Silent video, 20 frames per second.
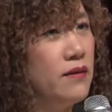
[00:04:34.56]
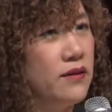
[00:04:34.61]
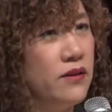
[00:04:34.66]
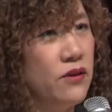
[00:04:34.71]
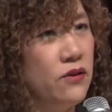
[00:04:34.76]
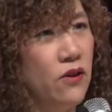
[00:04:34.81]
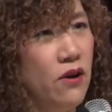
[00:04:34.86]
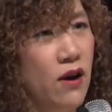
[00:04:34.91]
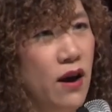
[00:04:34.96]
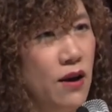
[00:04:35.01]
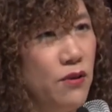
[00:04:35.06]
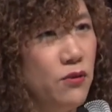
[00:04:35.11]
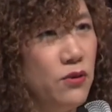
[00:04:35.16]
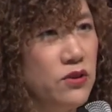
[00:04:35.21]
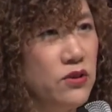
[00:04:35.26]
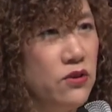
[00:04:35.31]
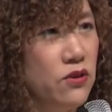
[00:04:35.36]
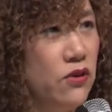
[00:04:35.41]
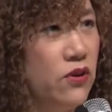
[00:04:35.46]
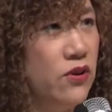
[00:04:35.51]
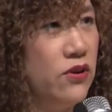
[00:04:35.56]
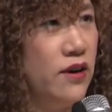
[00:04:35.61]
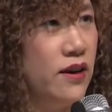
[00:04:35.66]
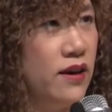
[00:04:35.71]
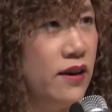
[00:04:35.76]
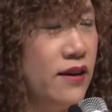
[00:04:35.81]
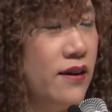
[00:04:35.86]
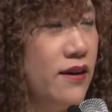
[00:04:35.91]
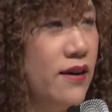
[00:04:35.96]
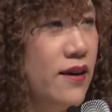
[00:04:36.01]
you know, I was
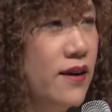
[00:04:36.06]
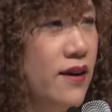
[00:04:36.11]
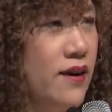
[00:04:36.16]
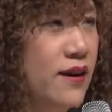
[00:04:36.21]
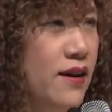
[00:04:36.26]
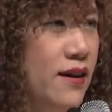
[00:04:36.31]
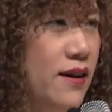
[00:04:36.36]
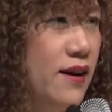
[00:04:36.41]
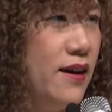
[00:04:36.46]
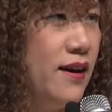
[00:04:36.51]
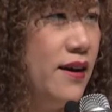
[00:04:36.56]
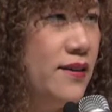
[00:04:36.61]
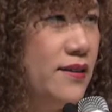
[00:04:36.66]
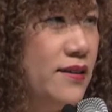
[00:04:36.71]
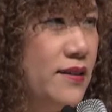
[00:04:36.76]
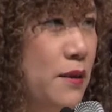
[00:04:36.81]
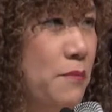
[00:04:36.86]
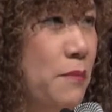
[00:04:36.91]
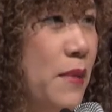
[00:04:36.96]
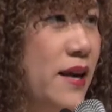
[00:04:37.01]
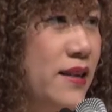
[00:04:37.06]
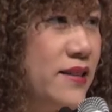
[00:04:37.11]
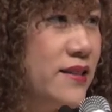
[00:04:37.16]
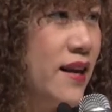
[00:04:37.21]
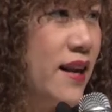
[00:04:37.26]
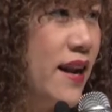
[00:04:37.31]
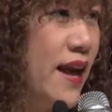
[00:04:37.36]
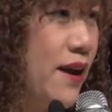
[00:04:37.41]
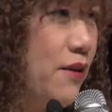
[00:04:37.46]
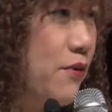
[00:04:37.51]
learning the
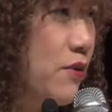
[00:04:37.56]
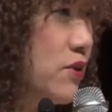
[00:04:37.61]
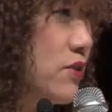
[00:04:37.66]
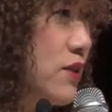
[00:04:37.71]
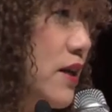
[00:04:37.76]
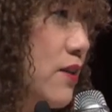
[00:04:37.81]
Mesa language.